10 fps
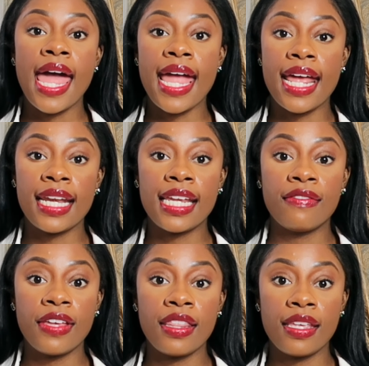and
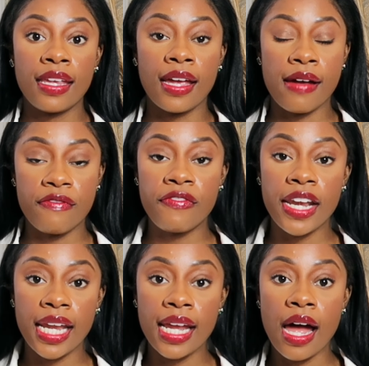even the
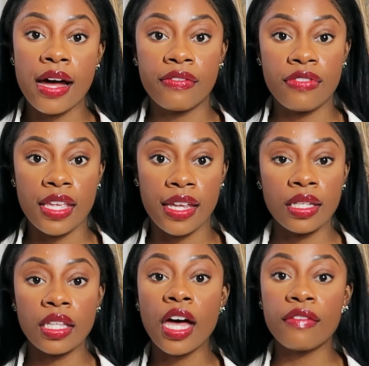fitting of the
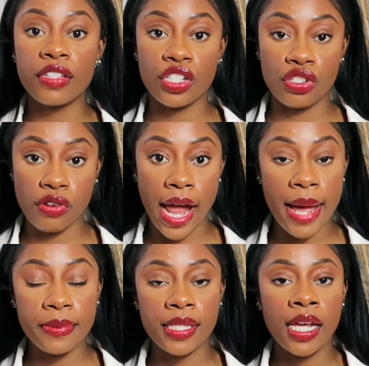
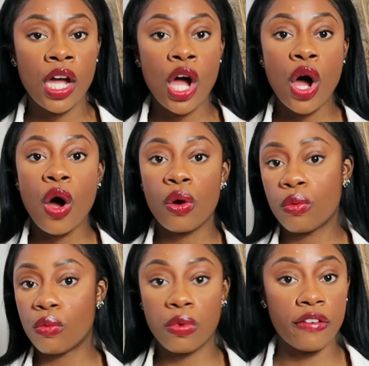straps
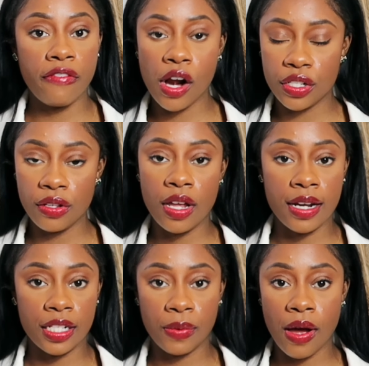were far too
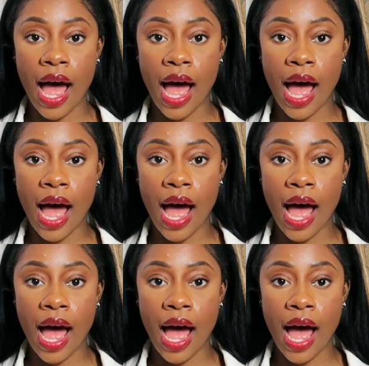long as well.